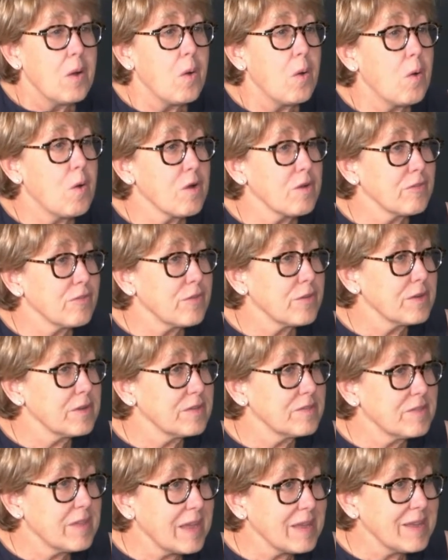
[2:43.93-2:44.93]
Or for a
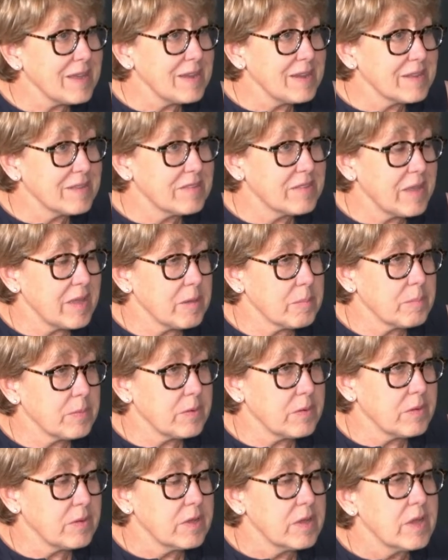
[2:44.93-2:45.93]
second
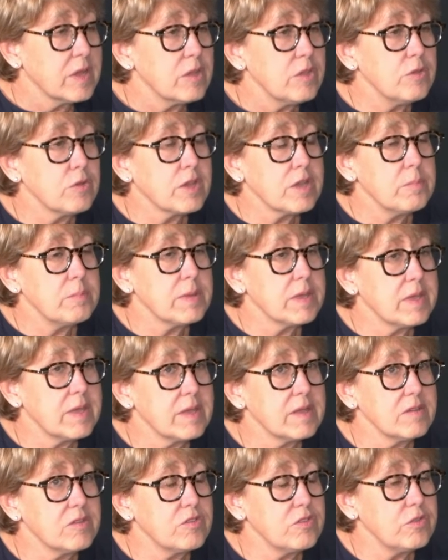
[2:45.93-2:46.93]
example, you can
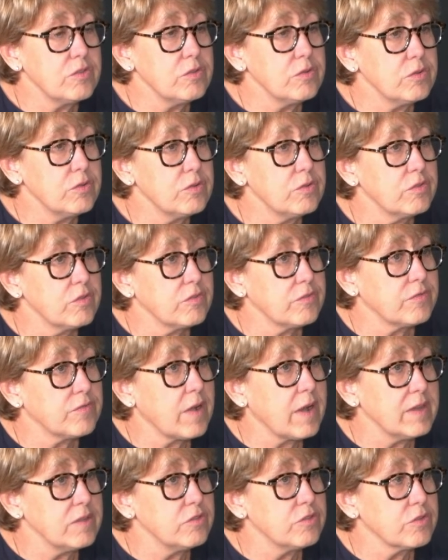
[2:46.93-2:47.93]
begin to
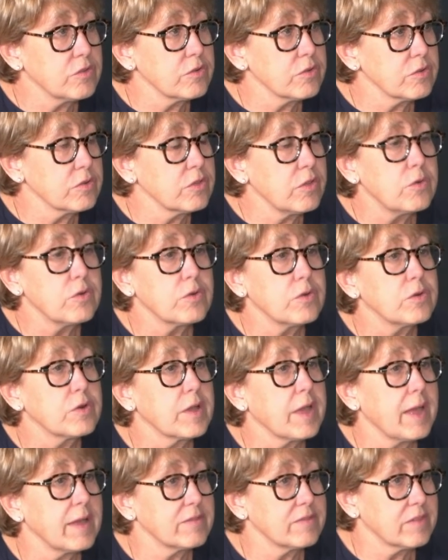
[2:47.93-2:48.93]
find your local
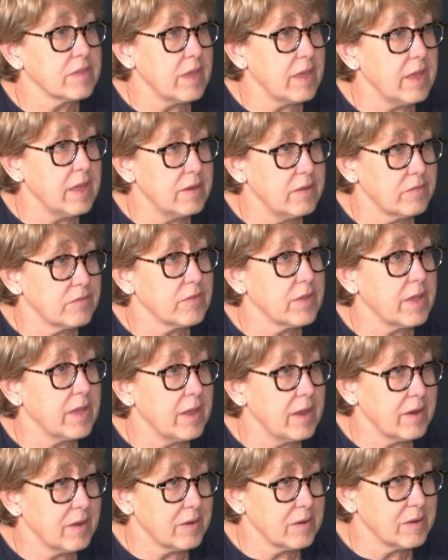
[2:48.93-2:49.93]
cascade of
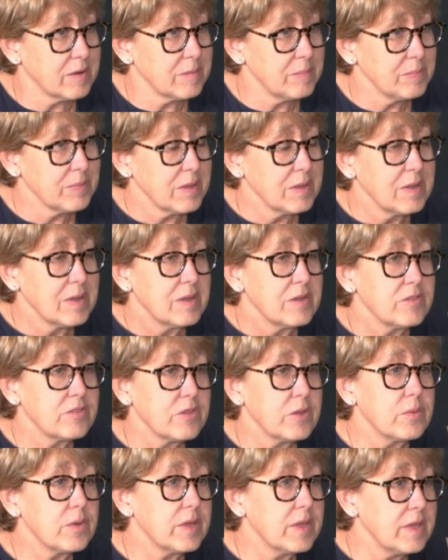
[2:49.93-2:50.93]
care.
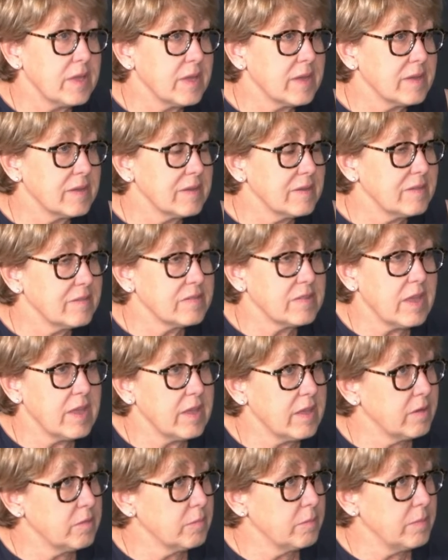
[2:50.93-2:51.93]
So again,
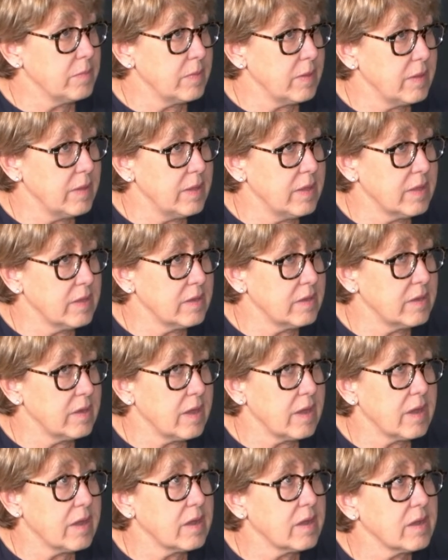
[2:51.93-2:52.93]
say in
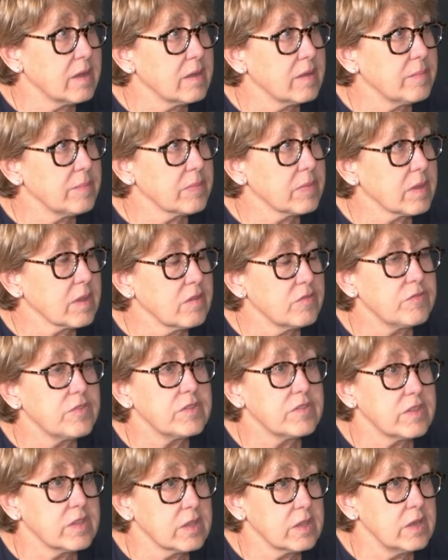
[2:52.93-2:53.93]

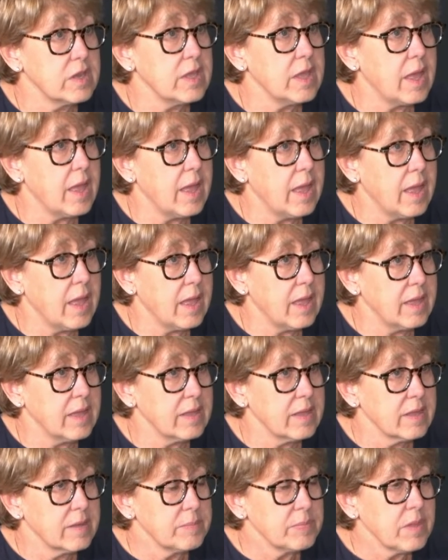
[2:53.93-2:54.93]
Facility
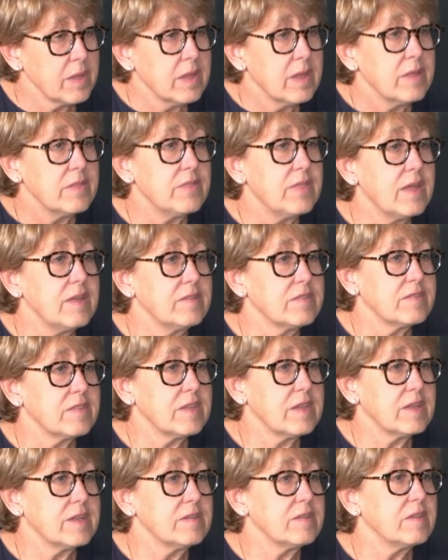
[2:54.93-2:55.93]
A, they
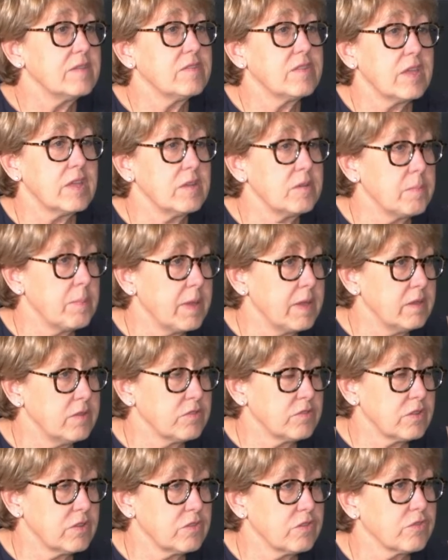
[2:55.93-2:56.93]
send 10
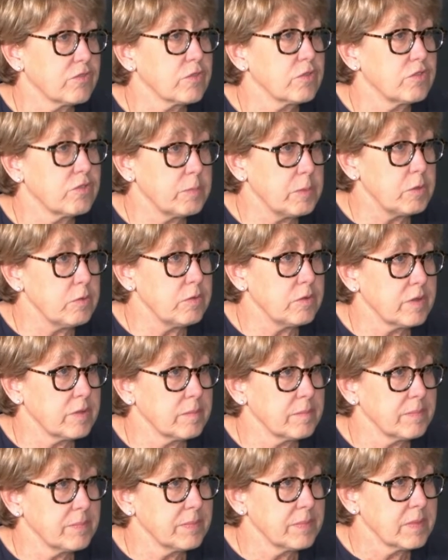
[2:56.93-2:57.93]
patients for
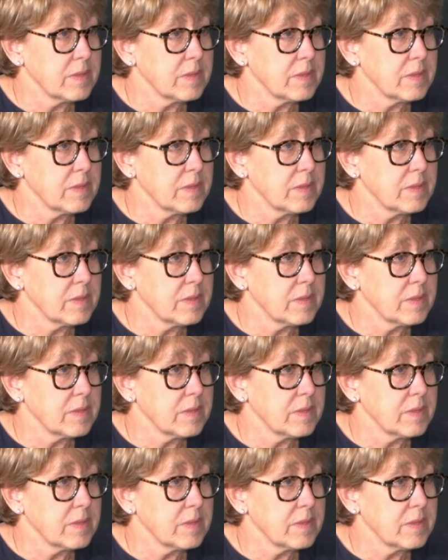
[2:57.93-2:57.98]
sputum,